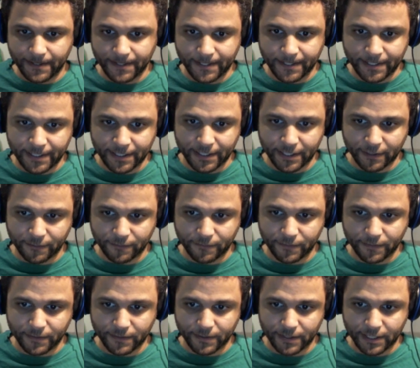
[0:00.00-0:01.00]
Easy enough.
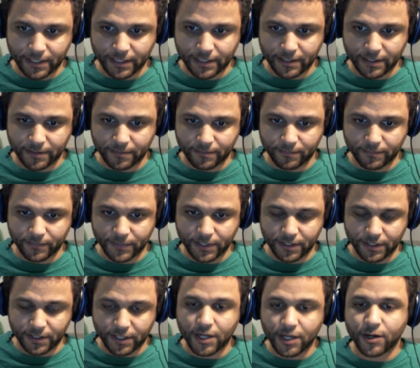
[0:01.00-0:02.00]
Um,
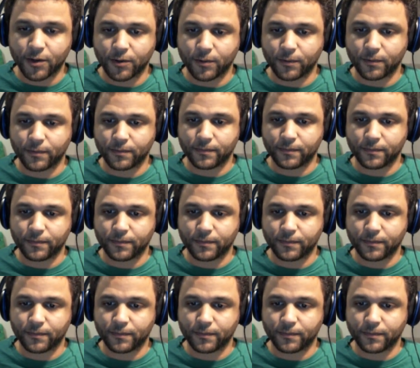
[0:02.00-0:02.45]
no.